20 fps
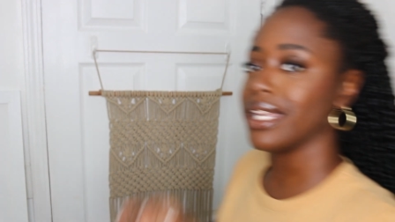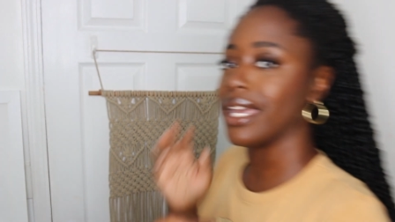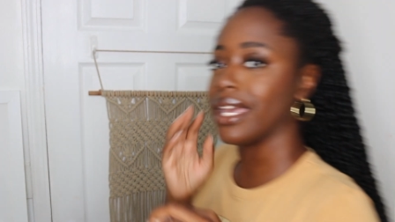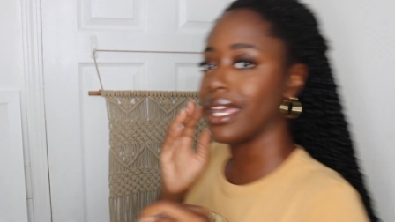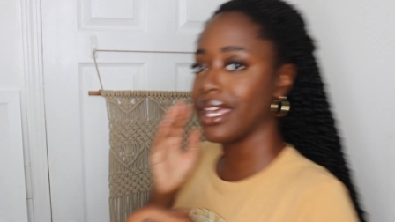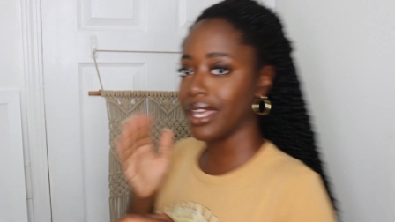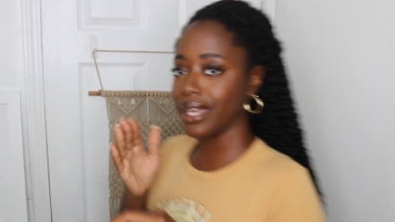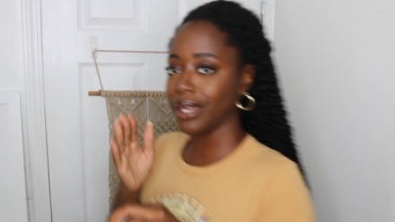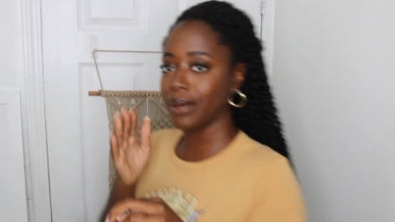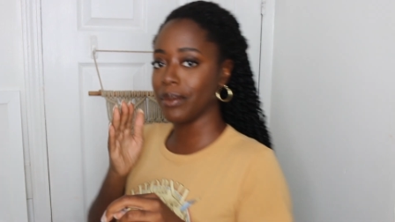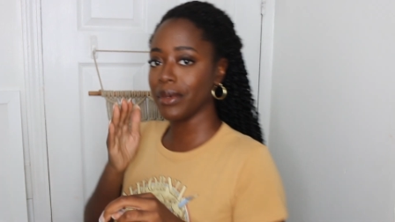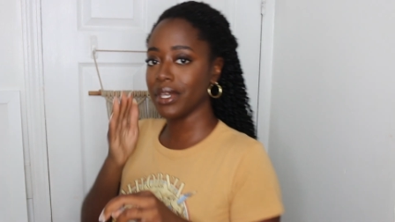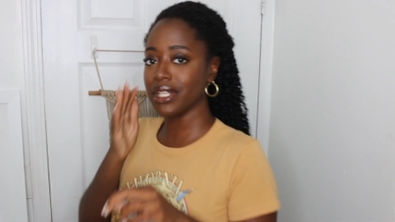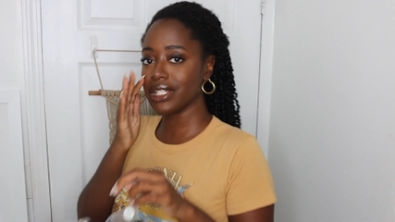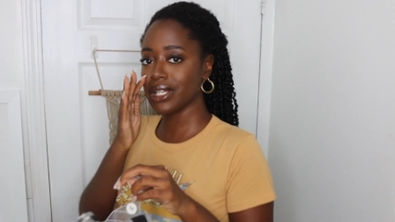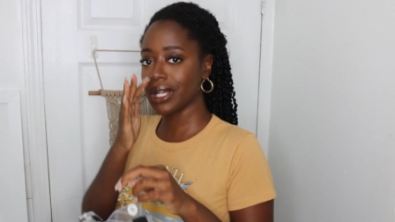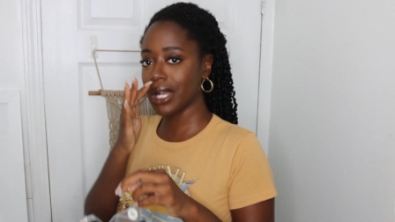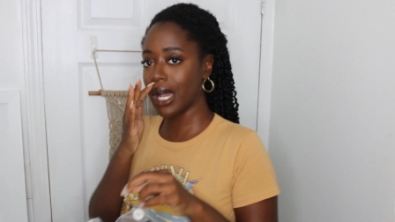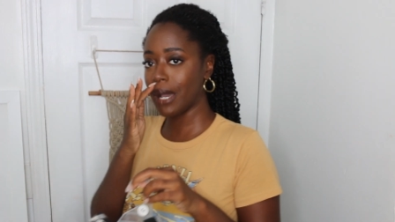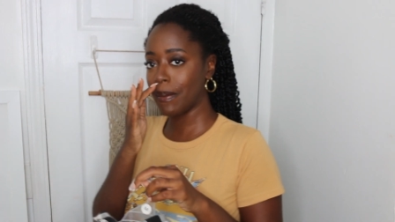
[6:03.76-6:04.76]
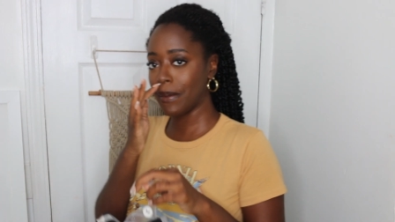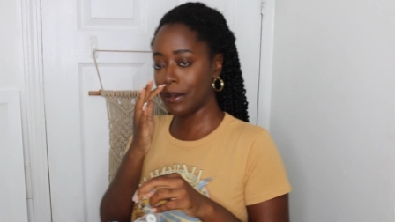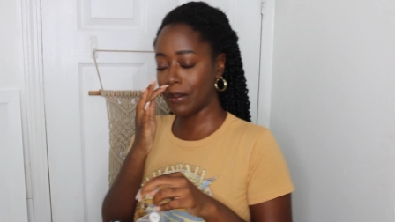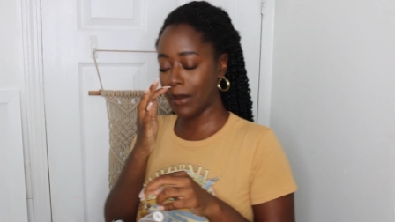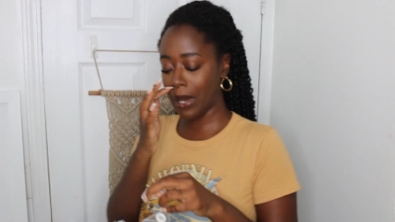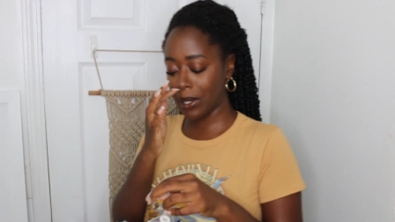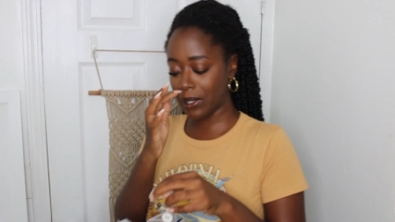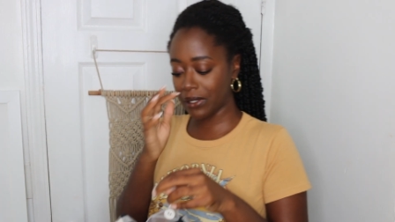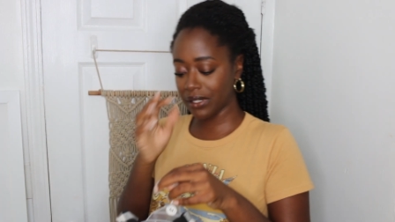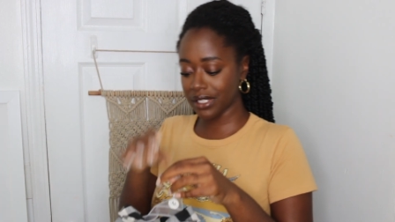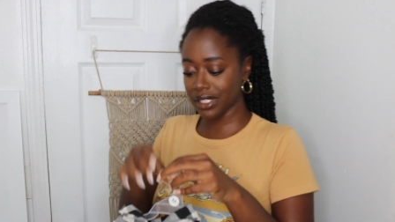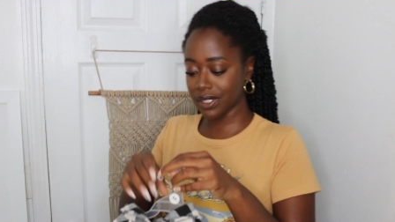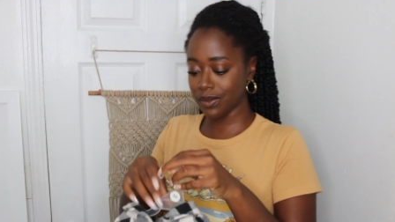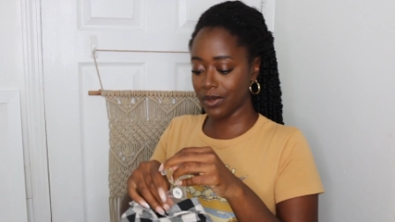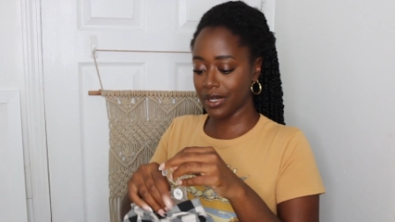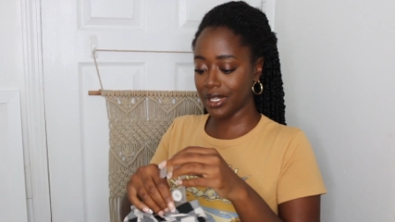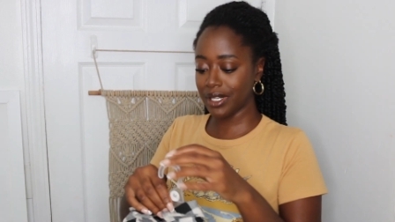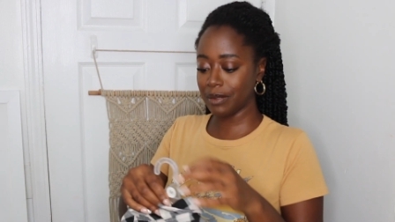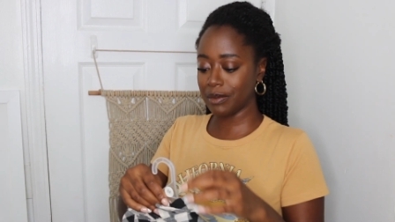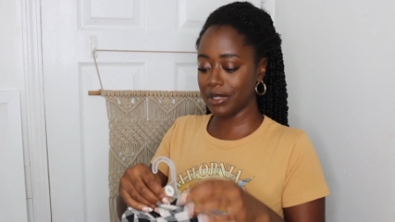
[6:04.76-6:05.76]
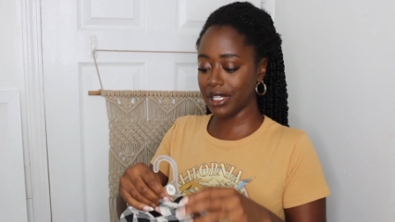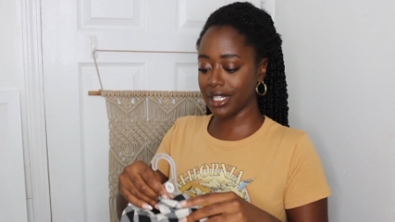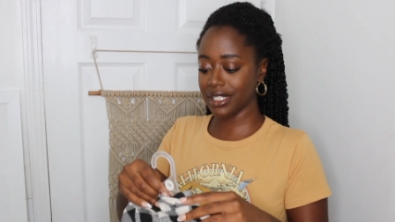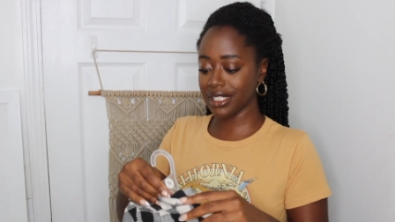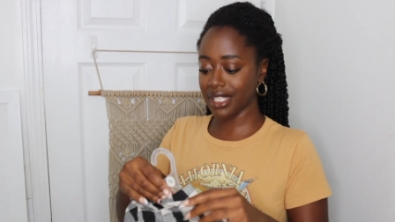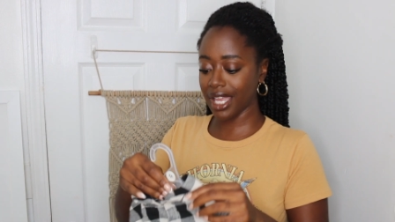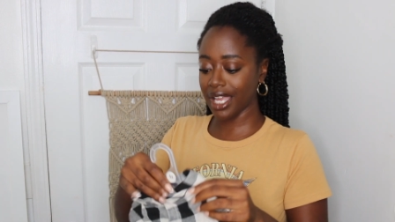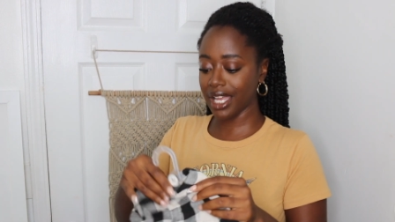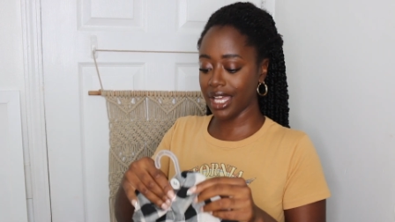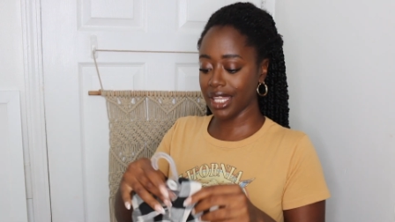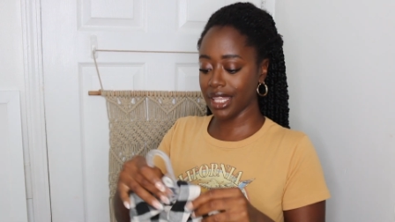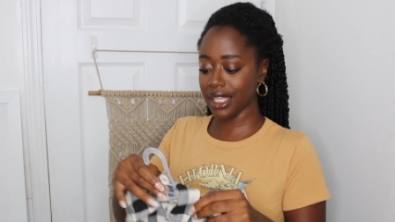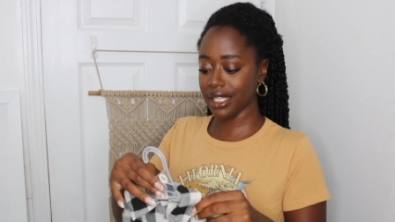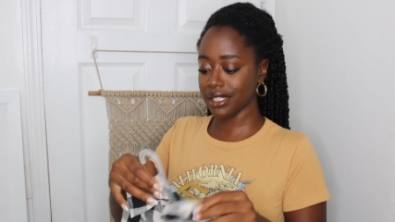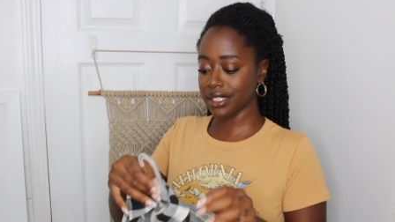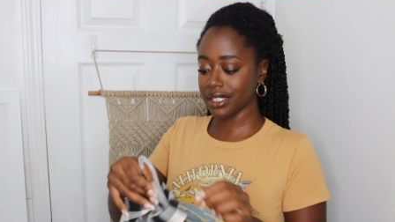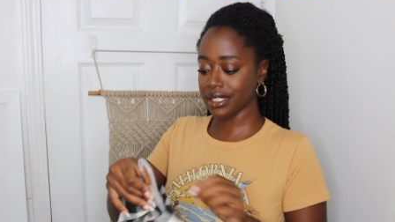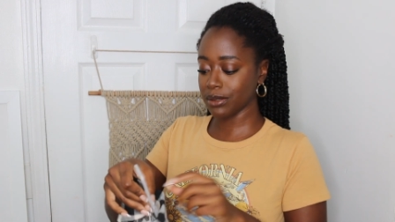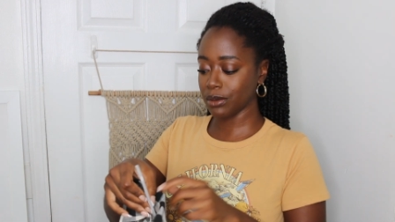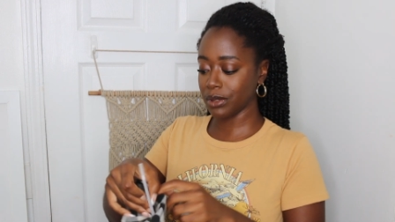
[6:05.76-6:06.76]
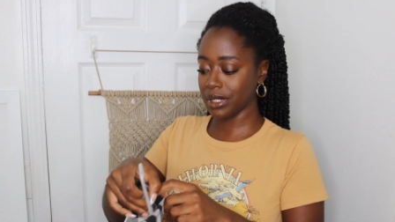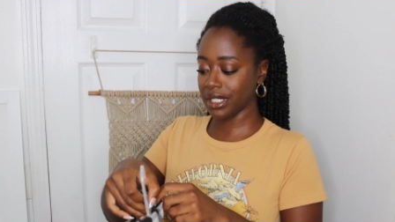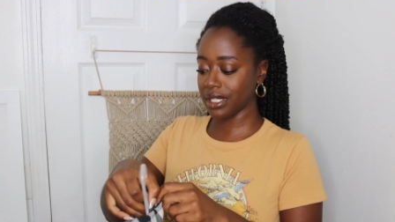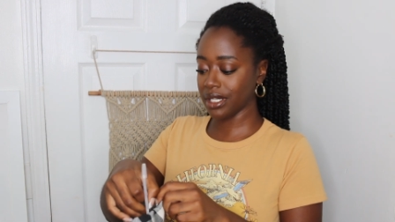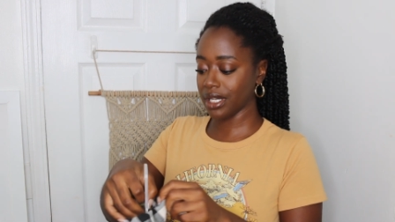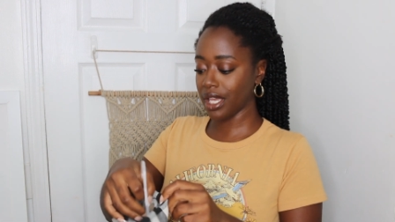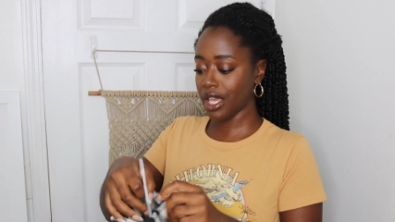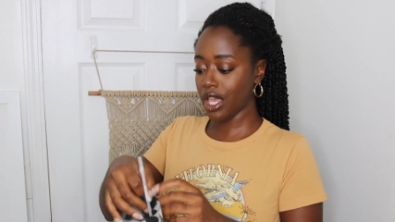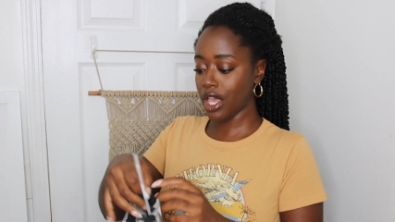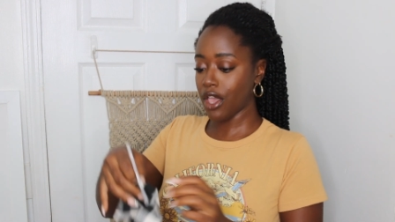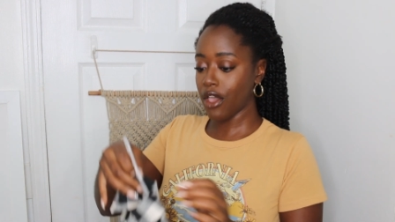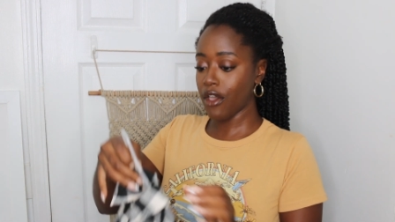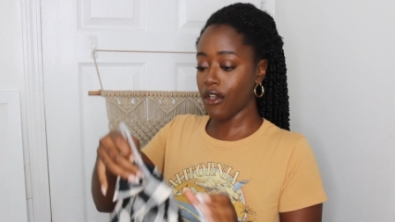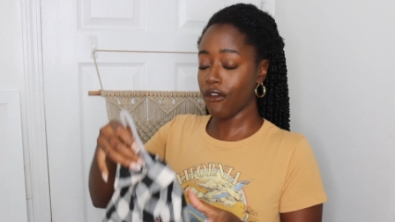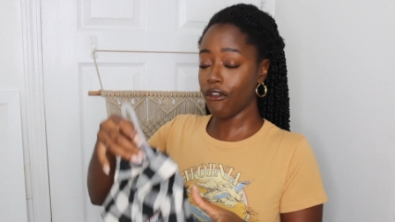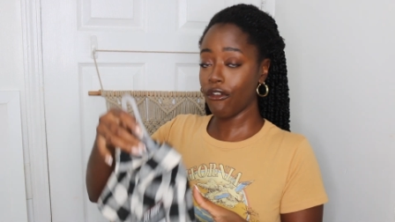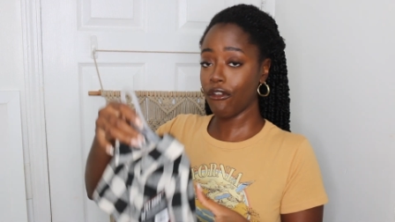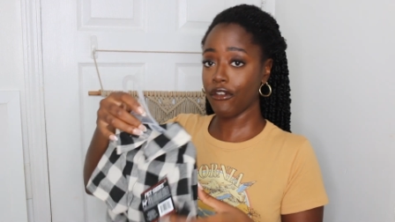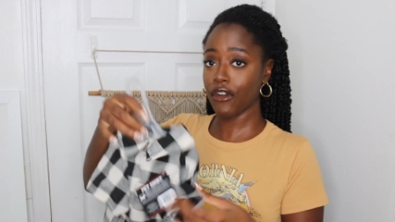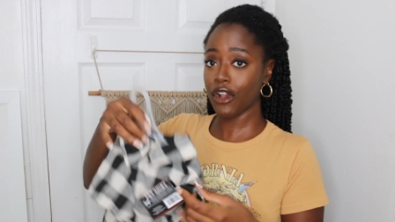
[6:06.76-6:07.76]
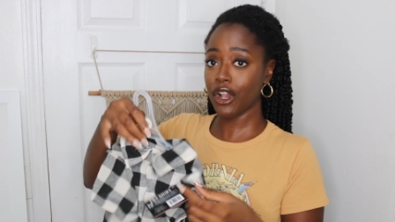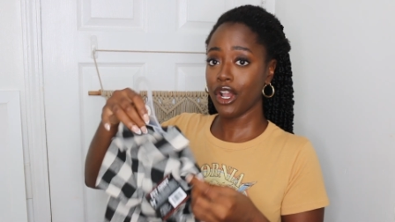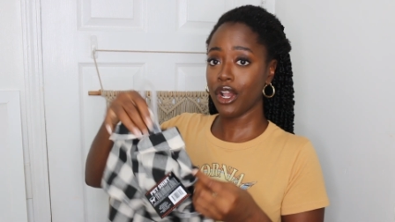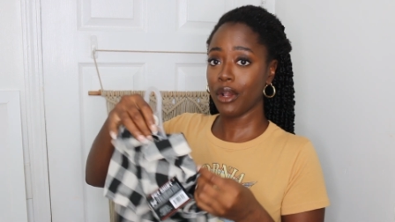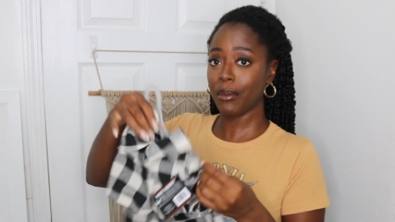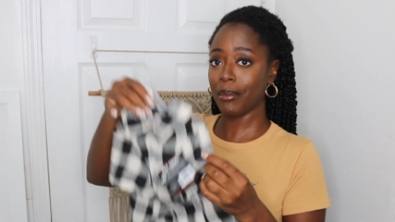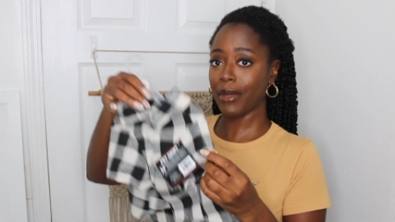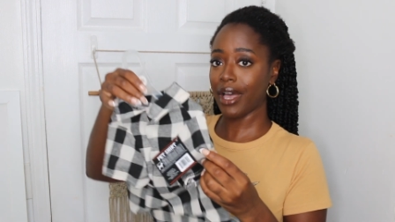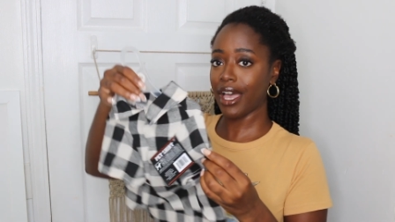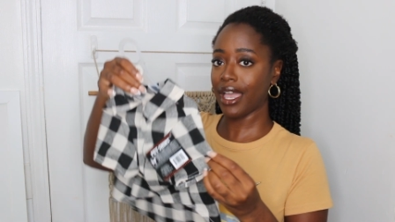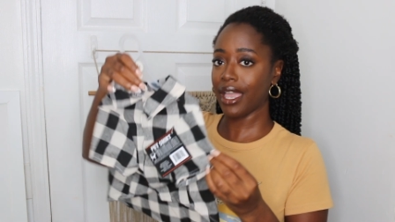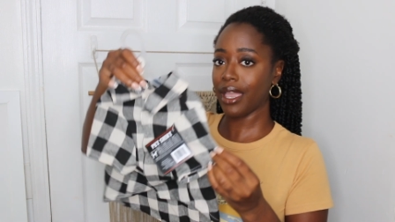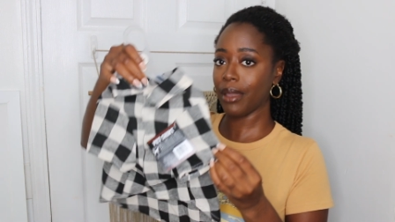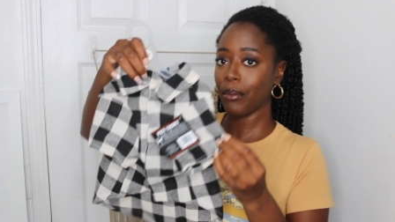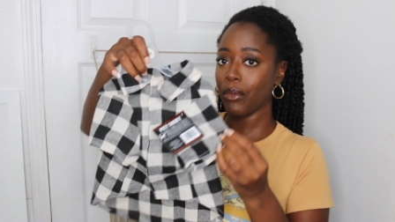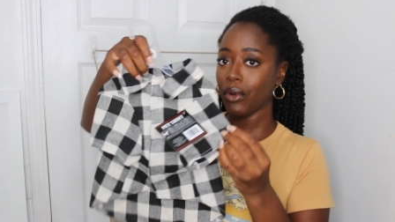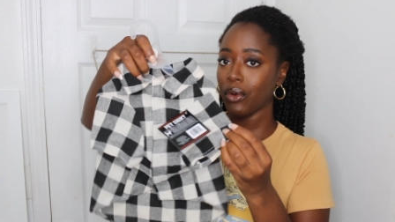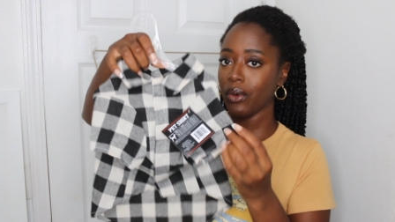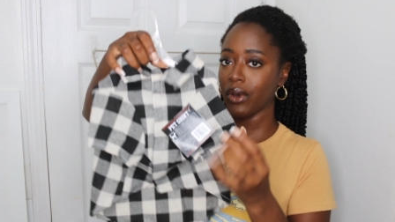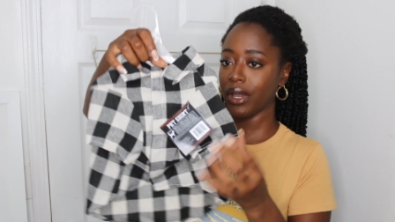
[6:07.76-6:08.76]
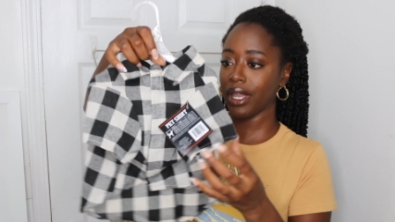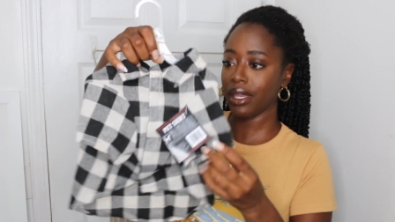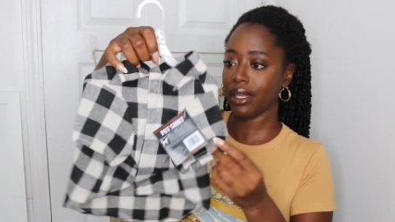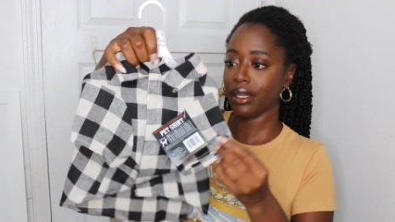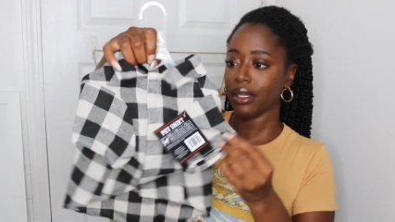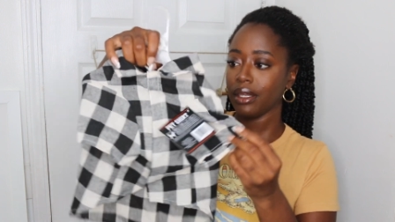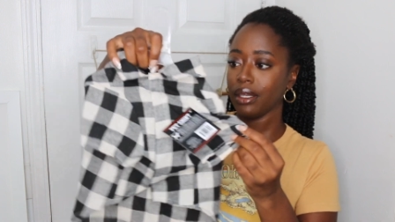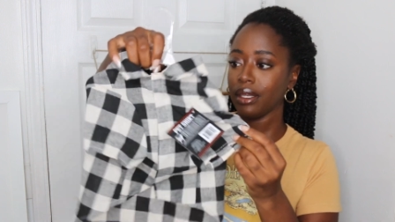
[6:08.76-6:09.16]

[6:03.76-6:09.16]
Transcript: him to come and model this one because I got this one for my boy.